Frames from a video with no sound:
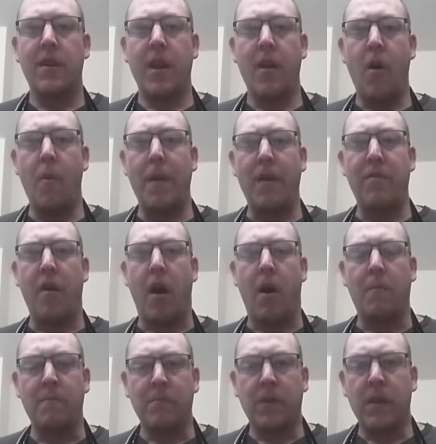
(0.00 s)
You know, but I
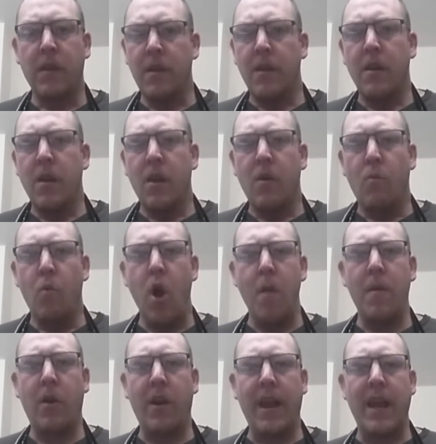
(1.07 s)
thought, where
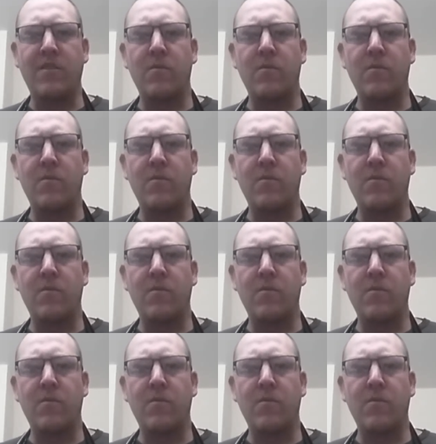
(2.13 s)
am I going to